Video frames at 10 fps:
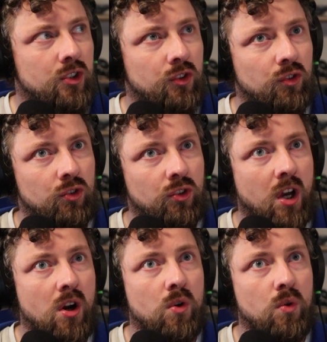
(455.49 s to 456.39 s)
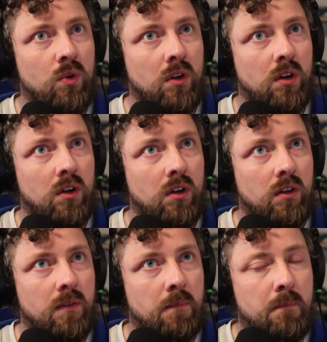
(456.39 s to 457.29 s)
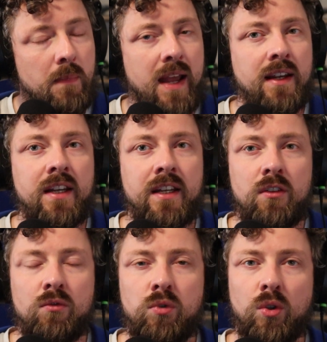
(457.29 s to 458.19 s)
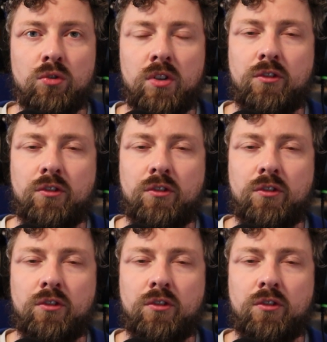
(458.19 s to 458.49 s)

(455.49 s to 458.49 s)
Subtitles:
are just so many rules.